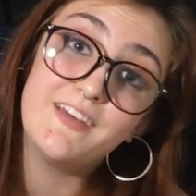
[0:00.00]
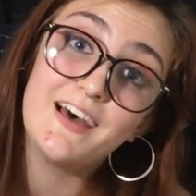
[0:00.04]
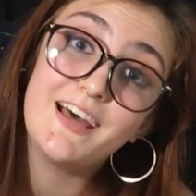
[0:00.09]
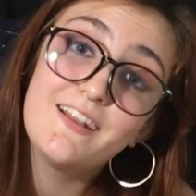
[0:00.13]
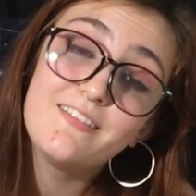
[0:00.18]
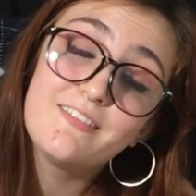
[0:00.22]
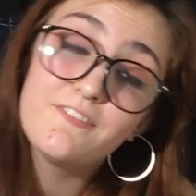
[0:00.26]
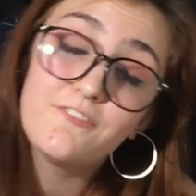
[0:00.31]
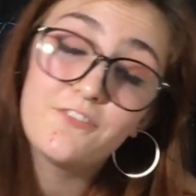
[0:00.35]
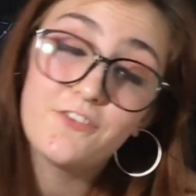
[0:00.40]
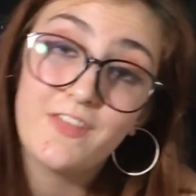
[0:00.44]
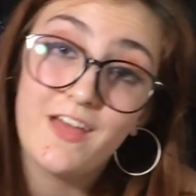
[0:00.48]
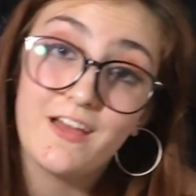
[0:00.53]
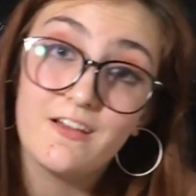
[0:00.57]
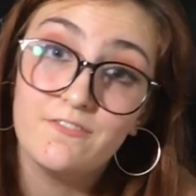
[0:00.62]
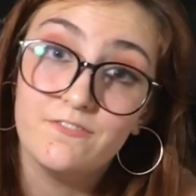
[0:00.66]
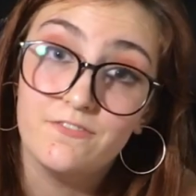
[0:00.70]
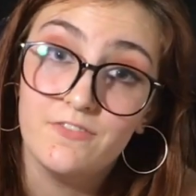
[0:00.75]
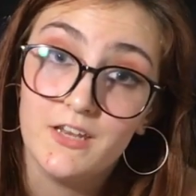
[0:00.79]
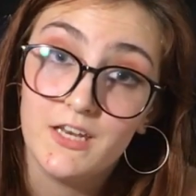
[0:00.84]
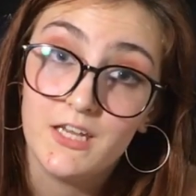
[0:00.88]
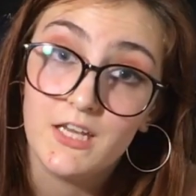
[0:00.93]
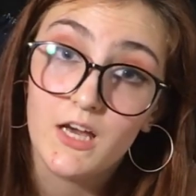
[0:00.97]
that is it for
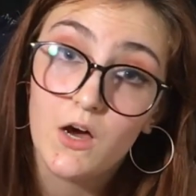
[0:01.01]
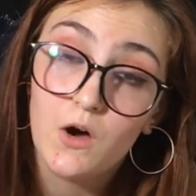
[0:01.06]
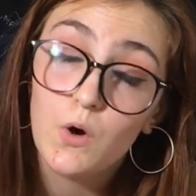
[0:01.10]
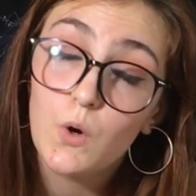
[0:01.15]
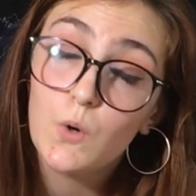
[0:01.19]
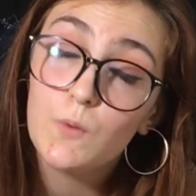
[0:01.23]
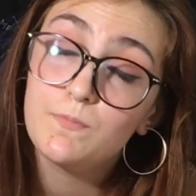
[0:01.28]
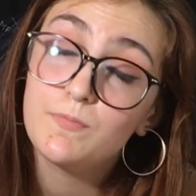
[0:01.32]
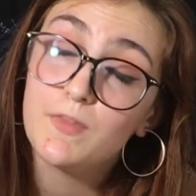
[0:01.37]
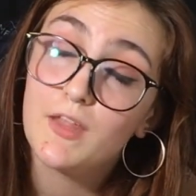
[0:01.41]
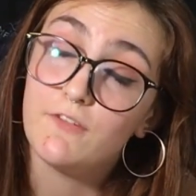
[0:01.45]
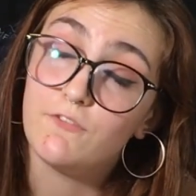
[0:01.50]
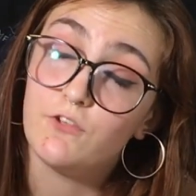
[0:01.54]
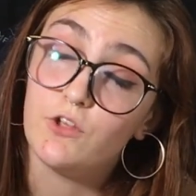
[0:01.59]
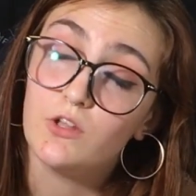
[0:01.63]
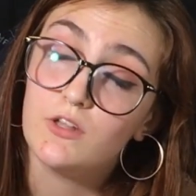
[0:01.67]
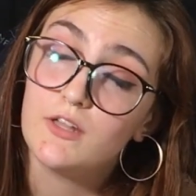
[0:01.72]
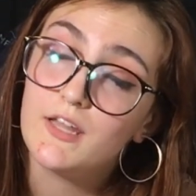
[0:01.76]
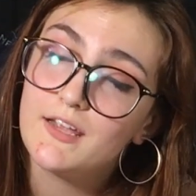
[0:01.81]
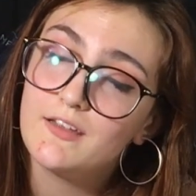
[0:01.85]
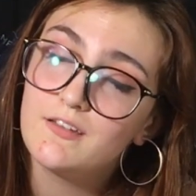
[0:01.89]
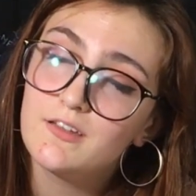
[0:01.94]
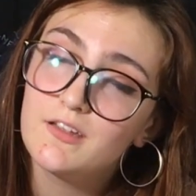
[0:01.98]
that video. If you
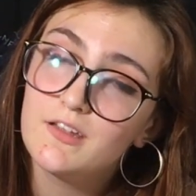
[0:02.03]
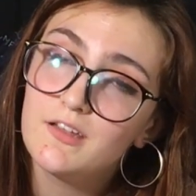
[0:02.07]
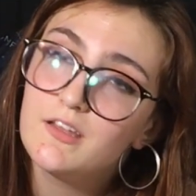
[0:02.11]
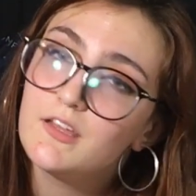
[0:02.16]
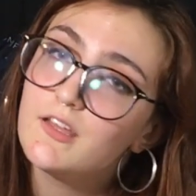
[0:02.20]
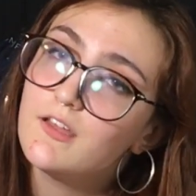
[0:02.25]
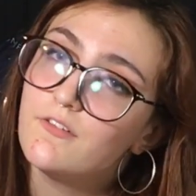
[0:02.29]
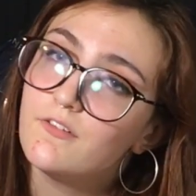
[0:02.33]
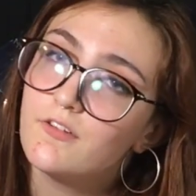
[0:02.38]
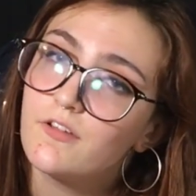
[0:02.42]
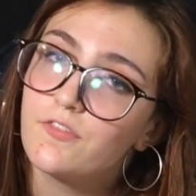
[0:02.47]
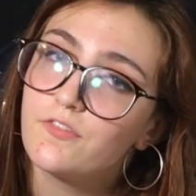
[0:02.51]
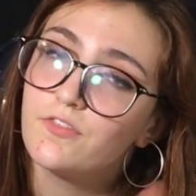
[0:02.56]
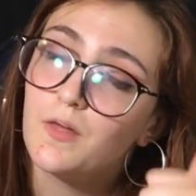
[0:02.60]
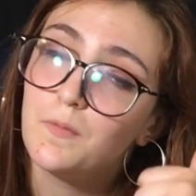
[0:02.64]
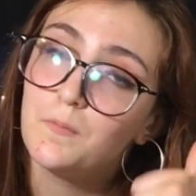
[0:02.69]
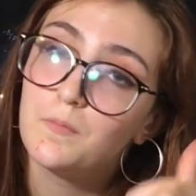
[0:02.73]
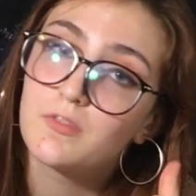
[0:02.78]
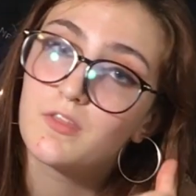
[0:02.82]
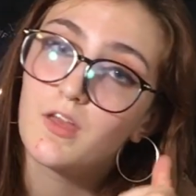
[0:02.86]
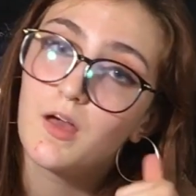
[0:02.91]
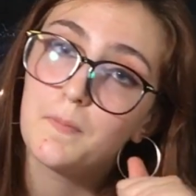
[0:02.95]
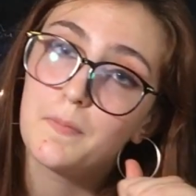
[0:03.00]
liked it, give it a
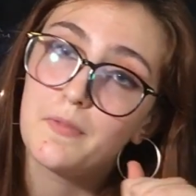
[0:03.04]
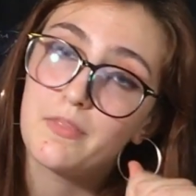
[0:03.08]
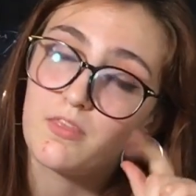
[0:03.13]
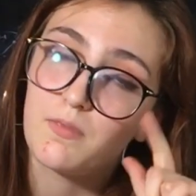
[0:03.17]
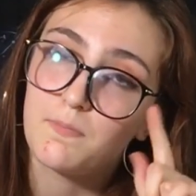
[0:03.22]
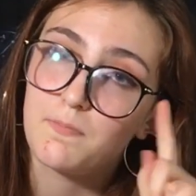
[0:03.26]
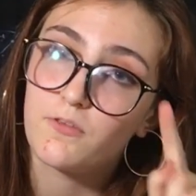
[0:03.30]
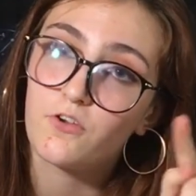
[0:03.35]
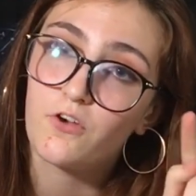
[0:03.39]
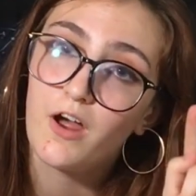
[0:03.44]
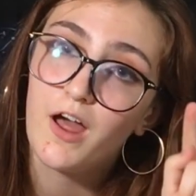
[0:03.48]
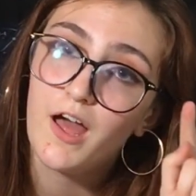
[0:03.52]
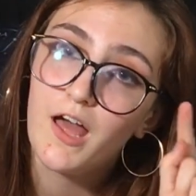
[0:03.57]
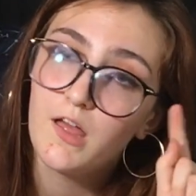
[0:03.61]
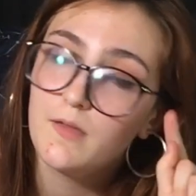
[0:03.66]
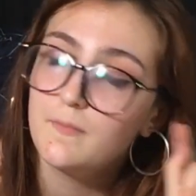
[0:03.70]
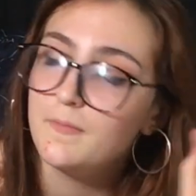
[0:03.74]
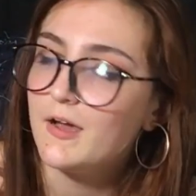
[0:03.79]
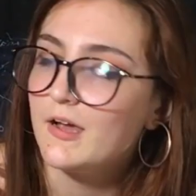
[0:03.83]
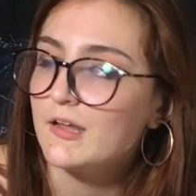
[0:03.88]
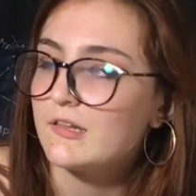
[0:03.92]
thumbs up and subscribe.